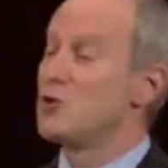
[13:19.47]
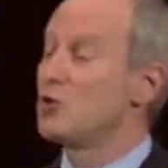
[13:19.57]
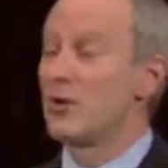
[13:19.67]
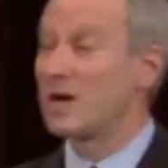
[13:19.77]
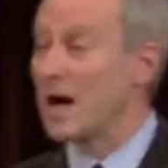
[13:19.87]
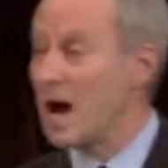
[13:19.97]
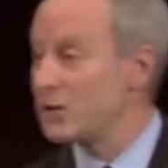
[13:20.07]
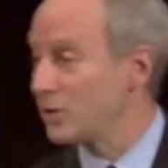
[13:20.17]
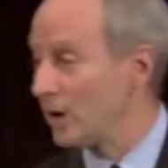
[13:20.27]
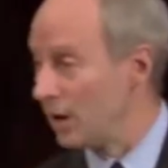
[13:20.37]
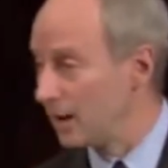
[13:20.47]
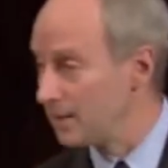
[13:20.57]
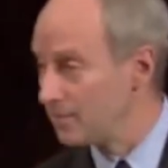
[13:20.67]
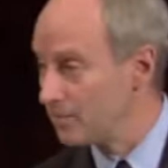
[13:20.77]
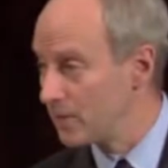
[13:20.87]
To the contrary,
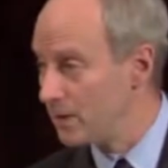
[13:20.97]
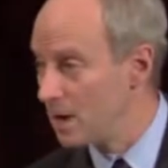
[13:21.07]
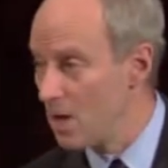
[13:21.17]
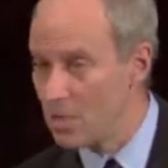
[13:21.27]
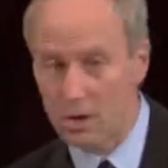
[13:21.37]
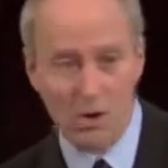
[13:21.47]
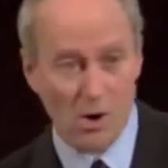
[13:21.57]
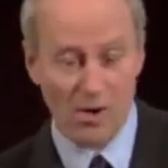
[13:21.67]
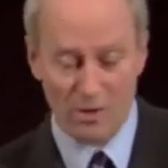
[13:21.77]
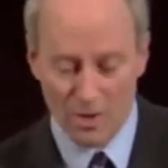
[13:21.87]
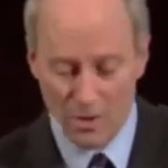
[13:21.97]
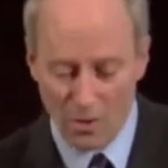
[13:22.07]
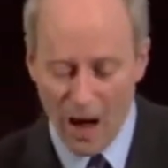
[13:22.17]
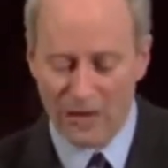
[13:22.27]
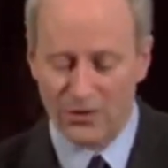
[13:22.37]
the court
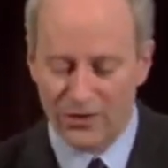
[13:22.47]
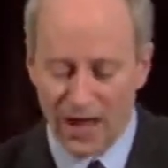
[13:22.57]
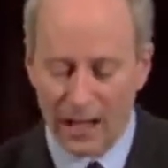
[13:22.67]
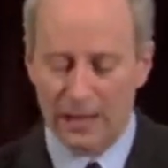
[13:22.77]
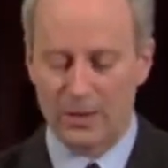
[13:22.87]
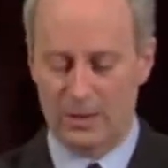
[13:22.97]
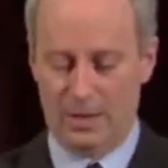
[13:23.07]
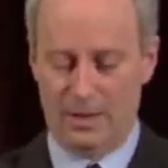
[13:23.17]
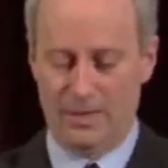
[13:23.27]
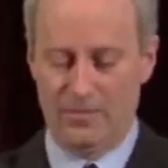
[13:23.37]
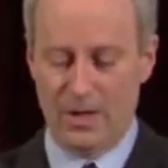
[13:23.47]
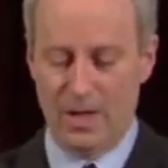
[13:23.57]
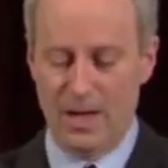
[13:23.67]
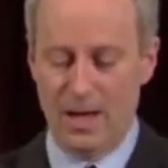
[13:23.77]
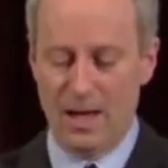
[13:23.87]
waxes eloquent
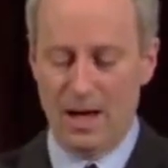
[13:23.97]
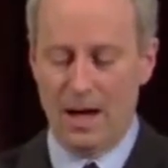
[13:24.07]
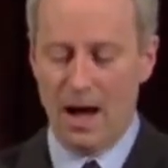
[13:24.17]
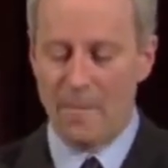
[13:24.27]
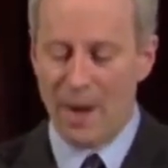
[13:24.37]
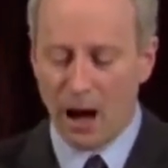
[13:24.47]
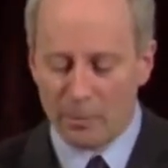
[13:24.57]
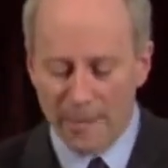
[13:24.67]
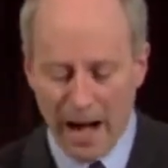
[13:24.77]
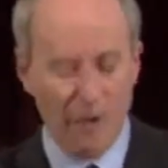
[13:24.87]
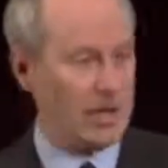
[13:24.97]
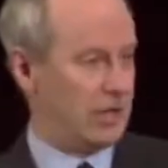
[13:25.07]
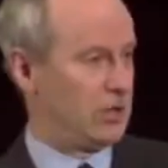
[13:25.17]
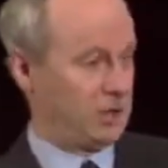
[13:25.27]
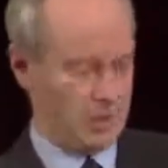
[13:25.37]
about
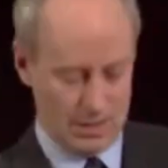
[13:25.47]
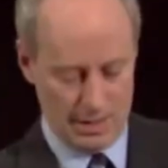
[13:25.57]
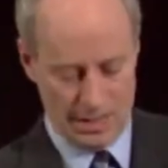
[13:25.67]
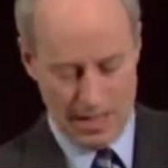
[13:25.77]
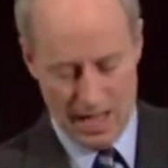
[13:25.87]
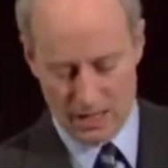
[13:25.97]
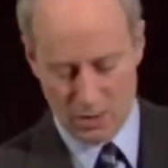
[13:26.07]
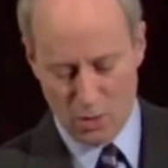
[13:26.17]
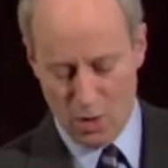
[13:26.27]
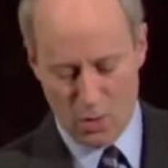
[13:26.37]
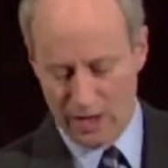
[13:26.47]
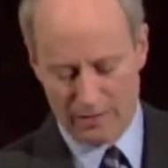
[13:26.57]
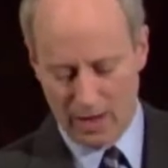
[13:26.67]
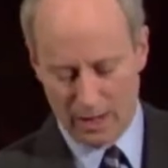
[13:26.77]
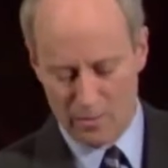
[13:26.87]
marriage as, quote, one of
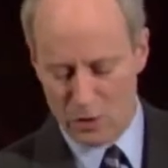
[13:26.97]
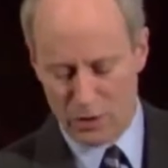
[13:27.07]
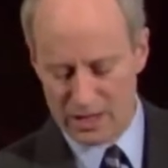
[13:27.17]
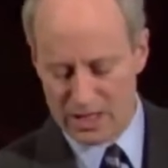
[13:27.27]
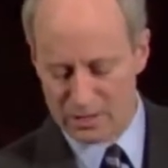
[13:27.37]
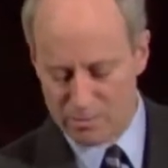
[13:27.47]
our community's